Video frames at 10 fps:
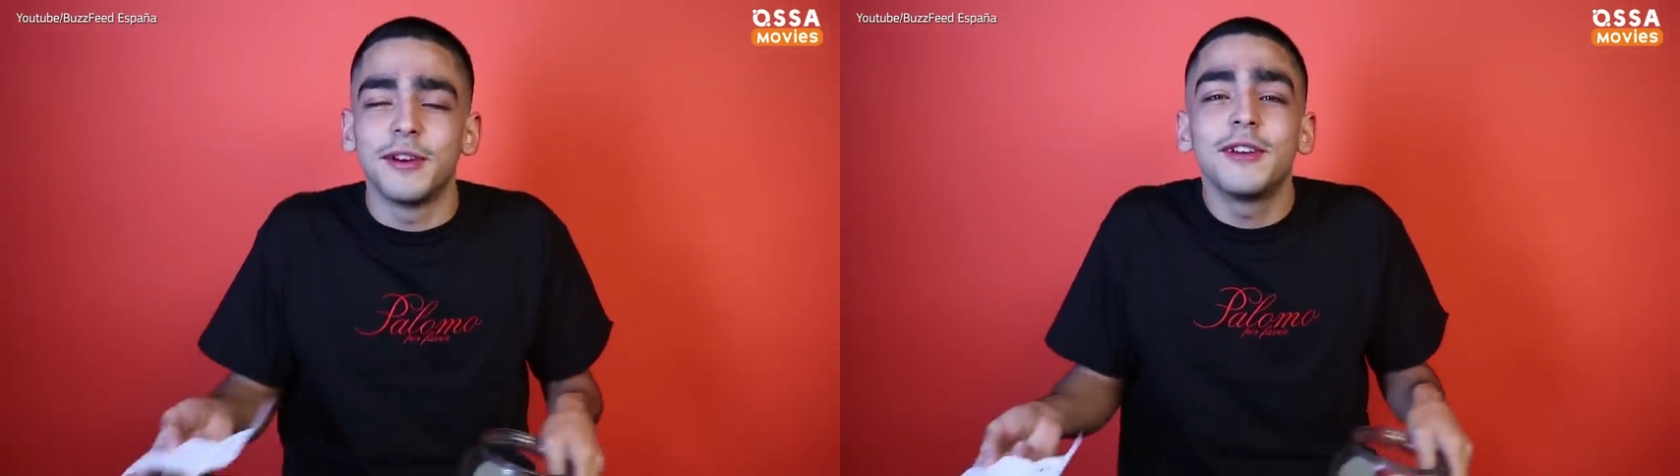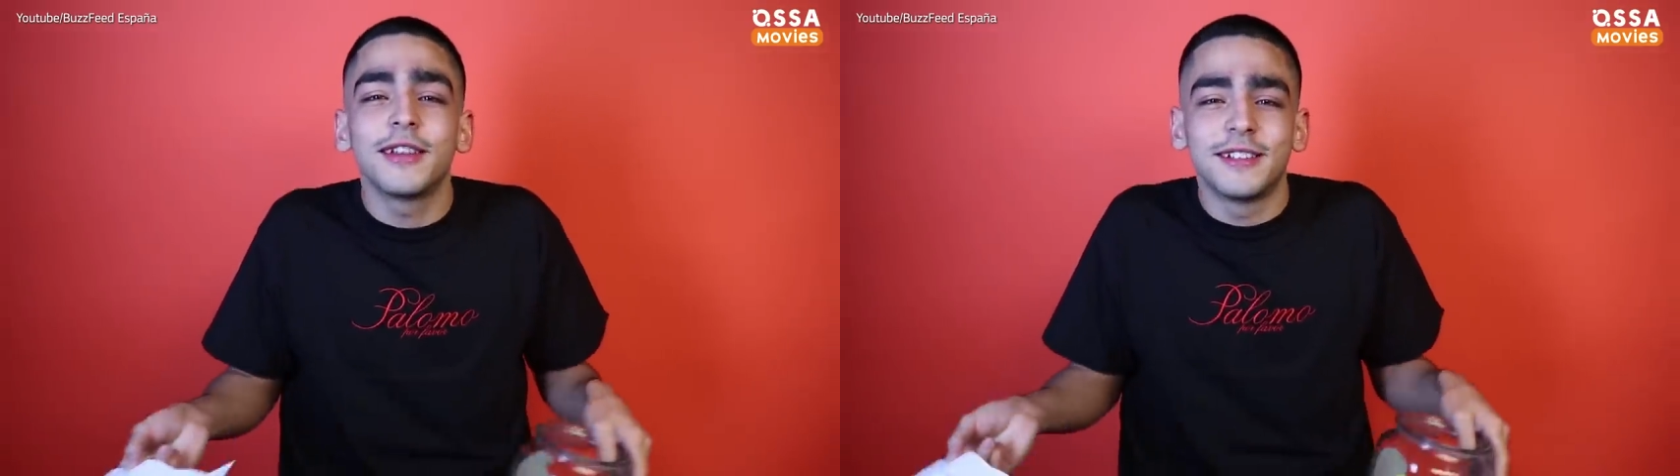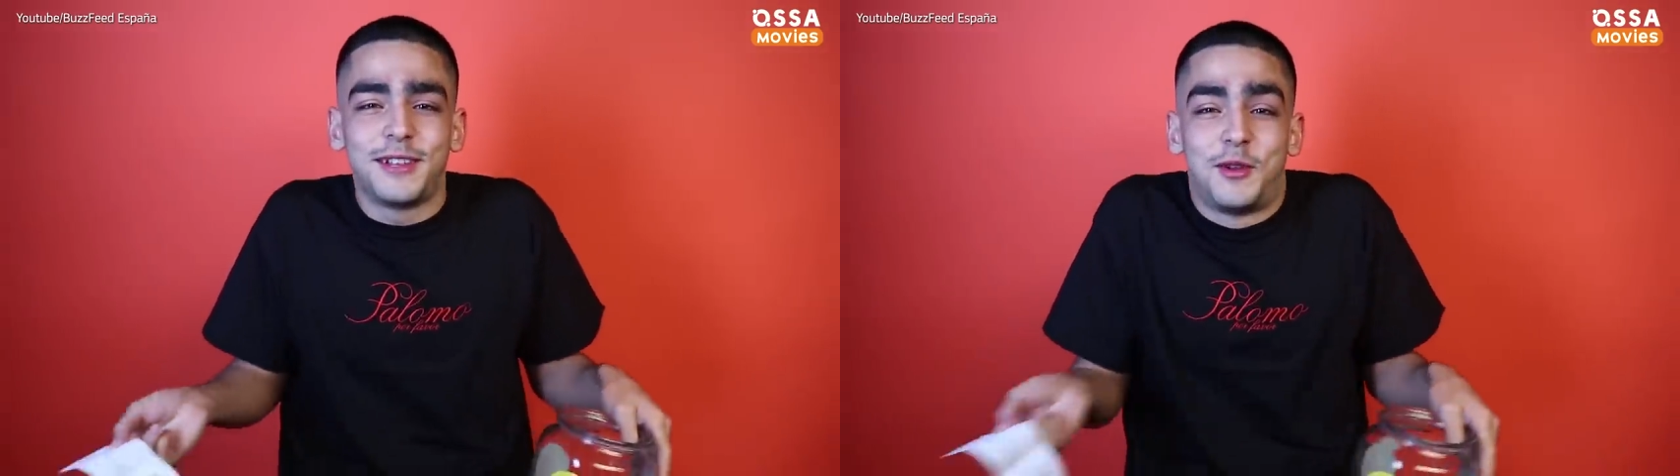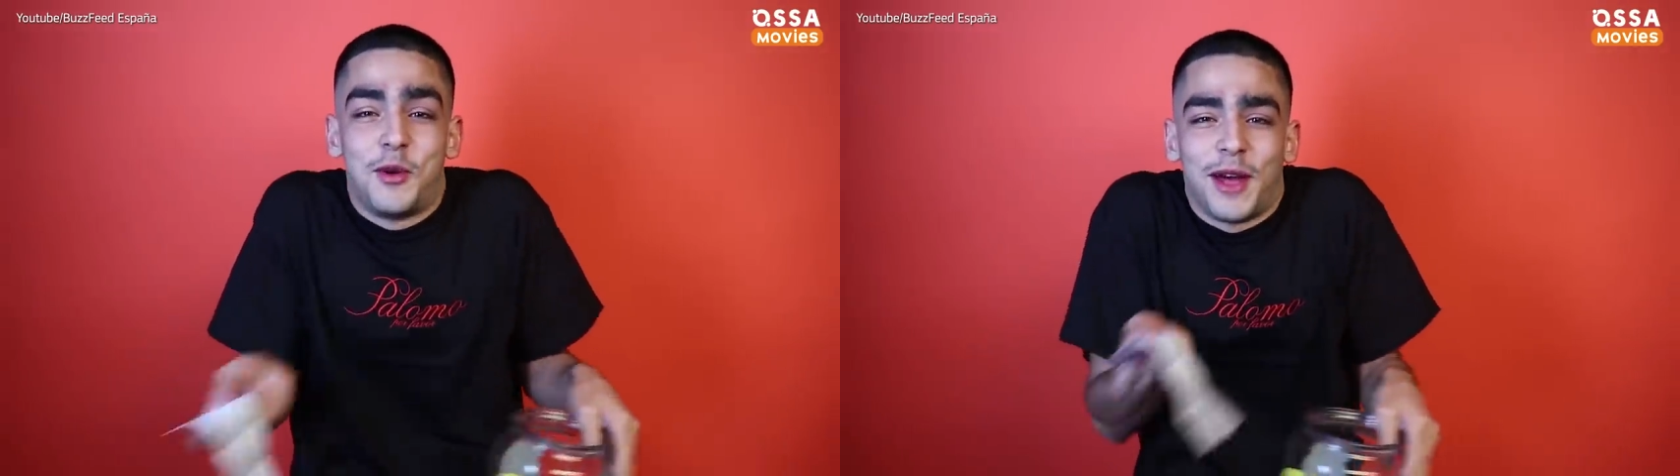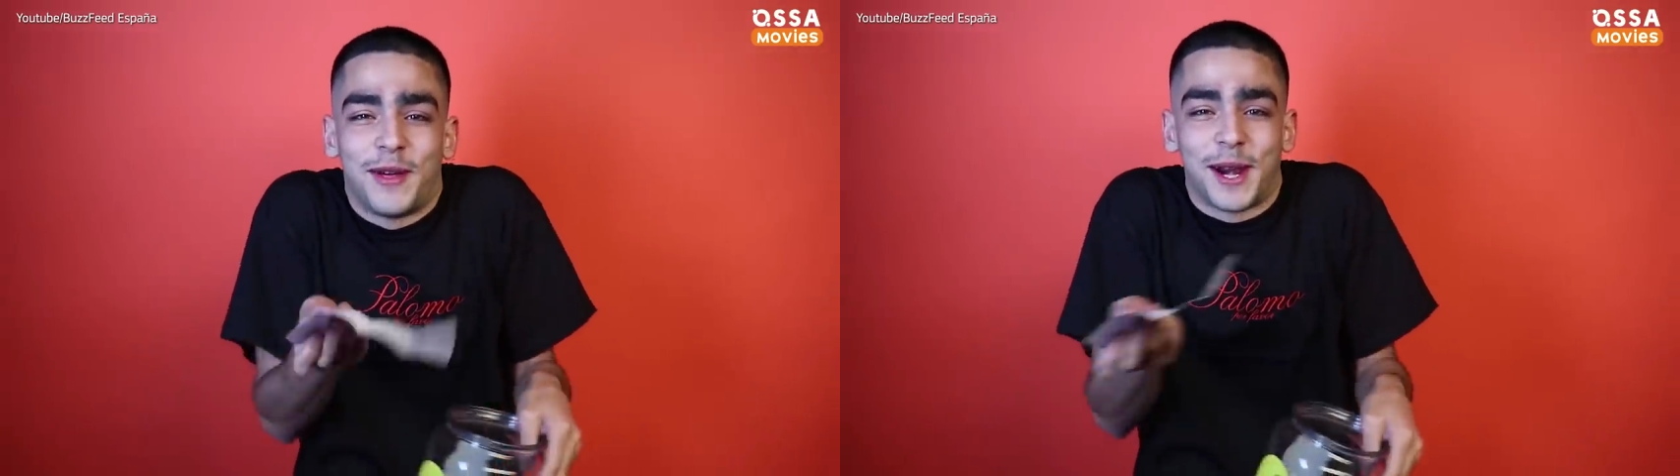and hair
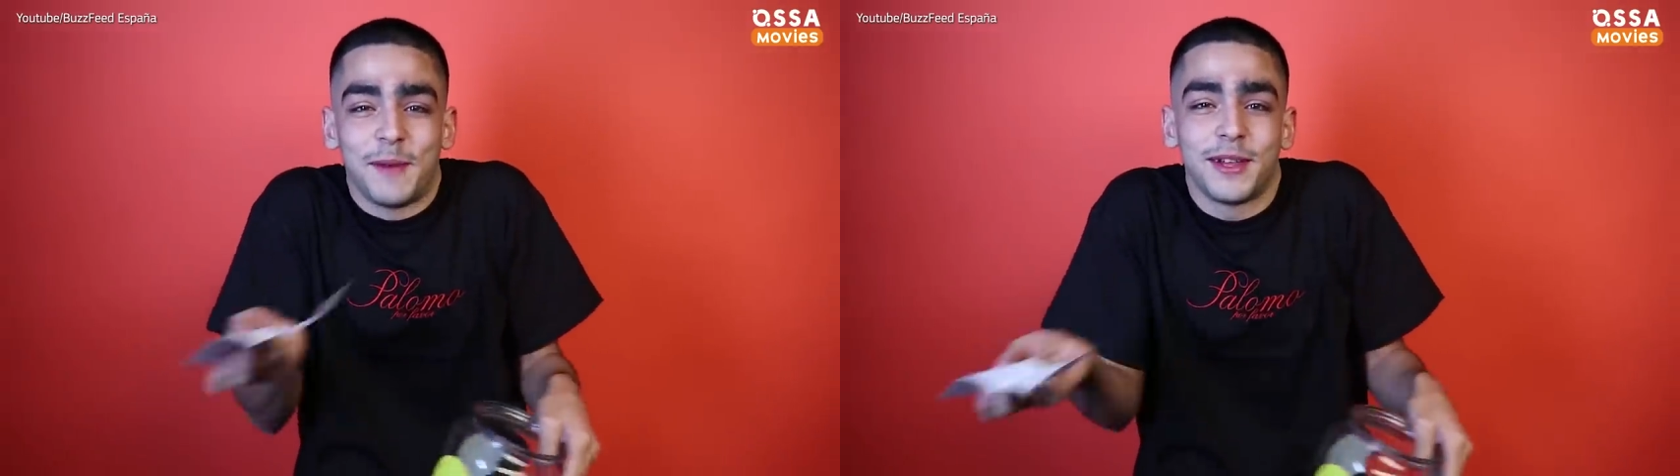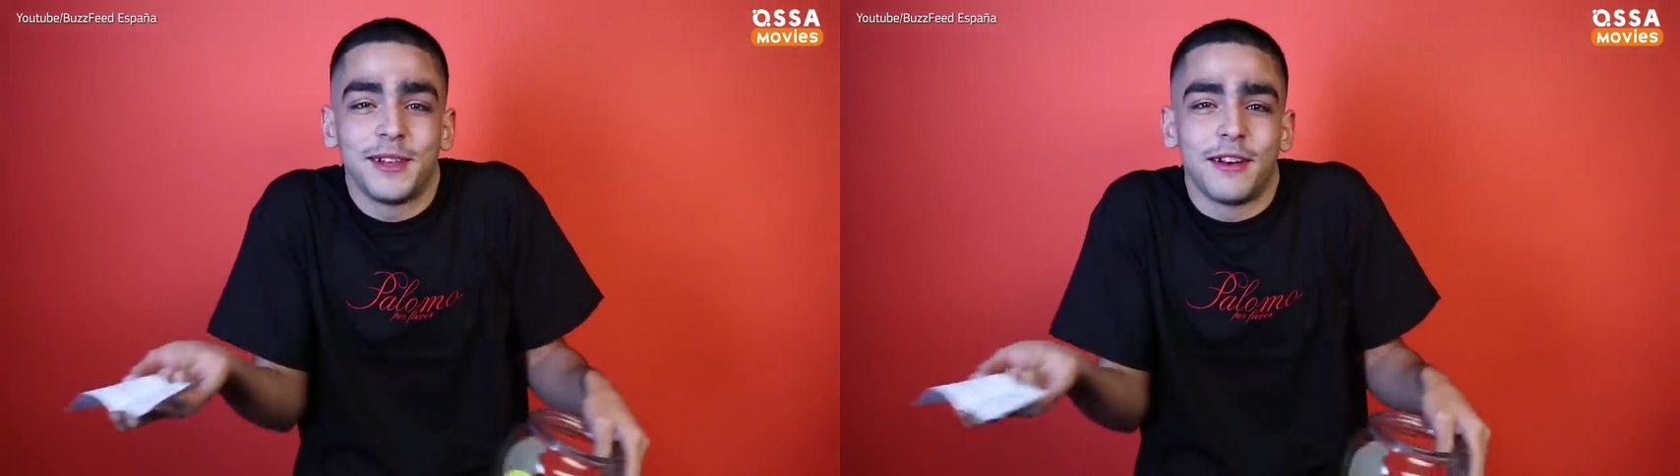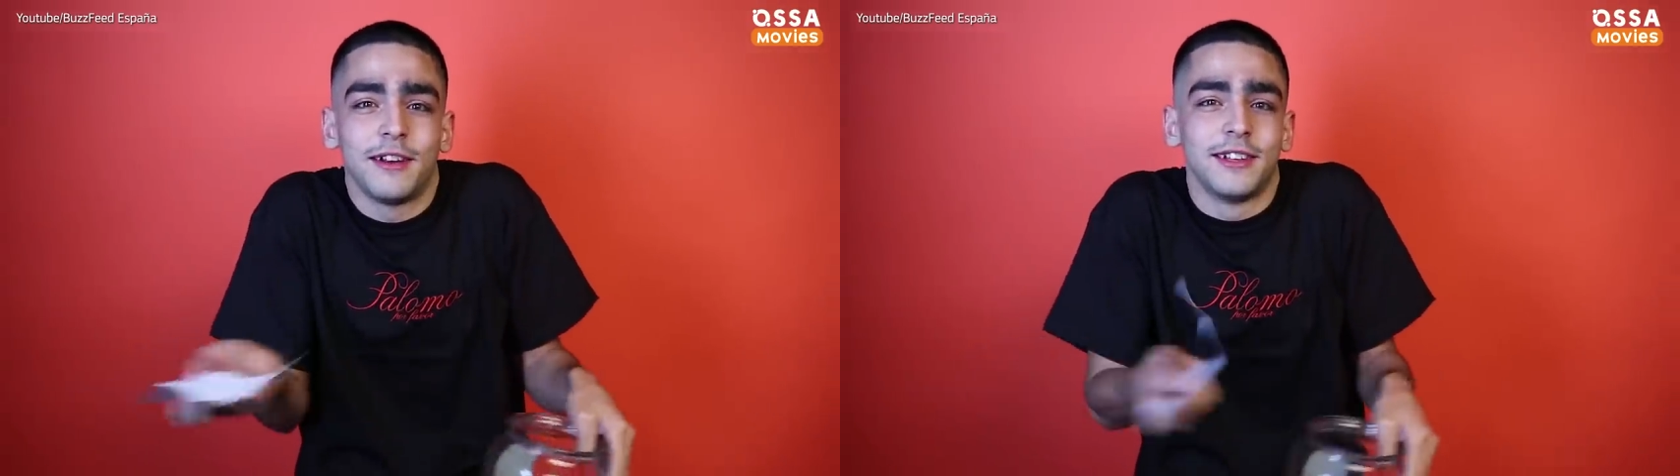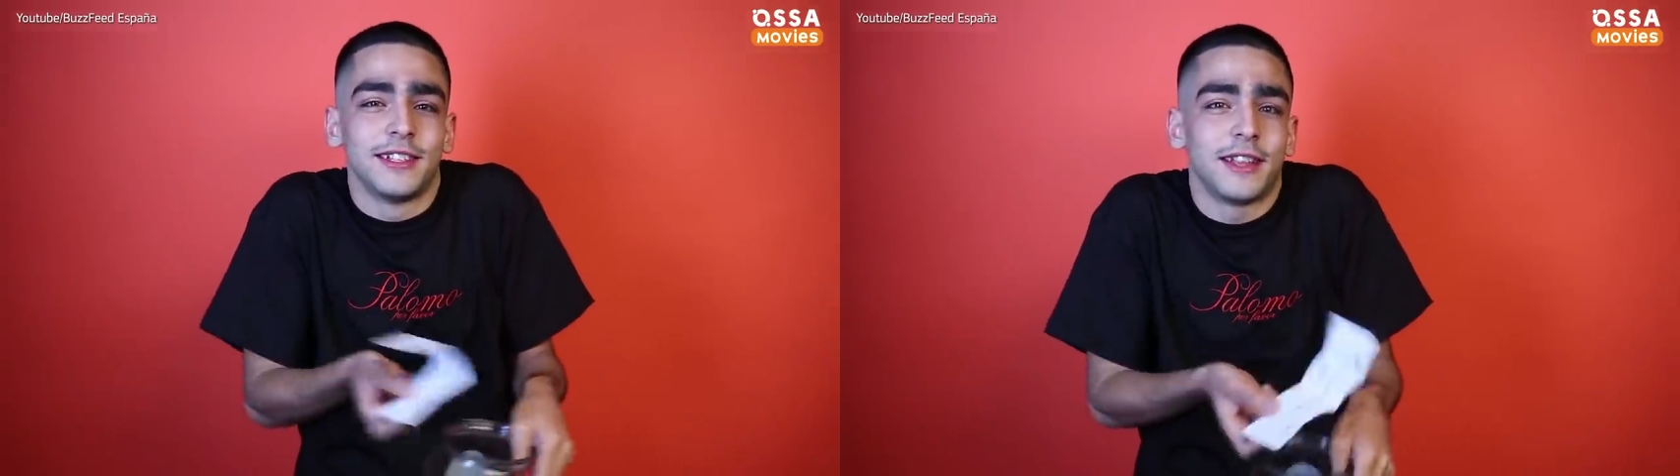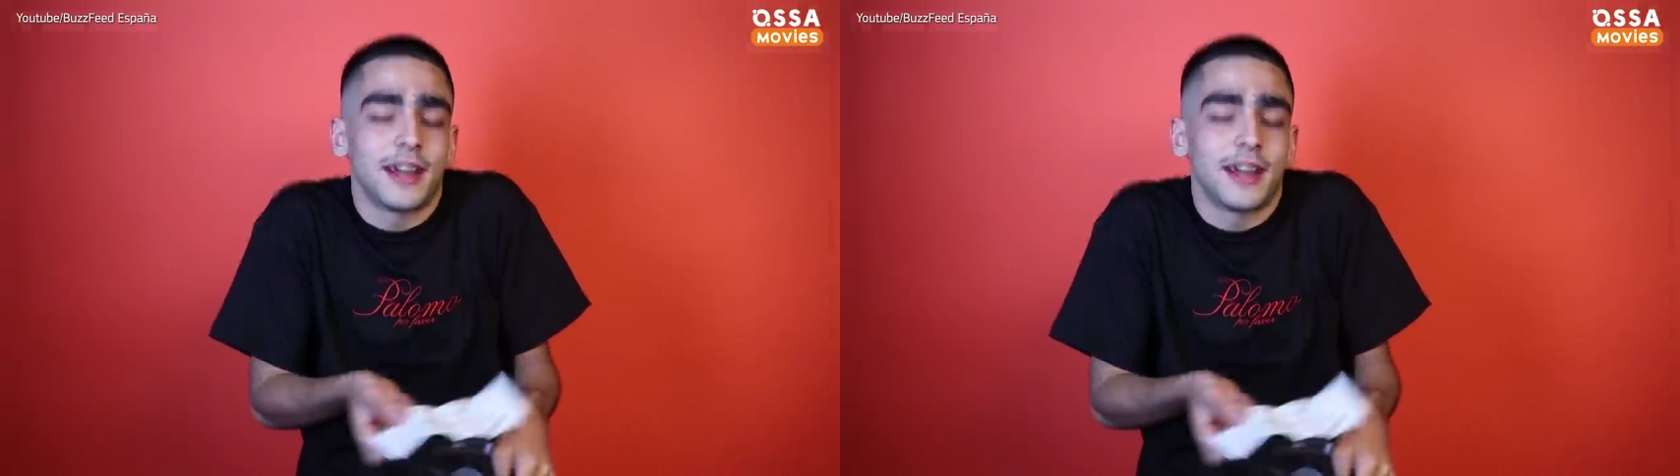scrunchie to secure it.